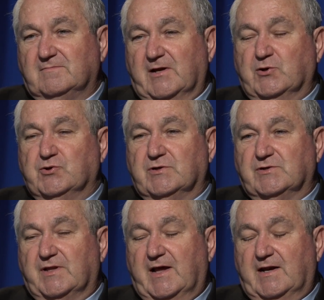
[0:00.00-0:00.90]

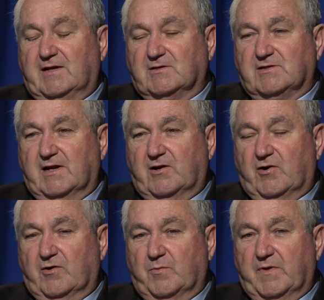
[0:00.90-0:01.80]
engines and that can stay
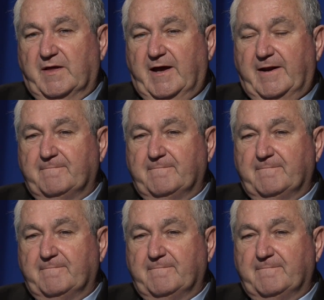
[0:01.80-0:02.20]
current with that.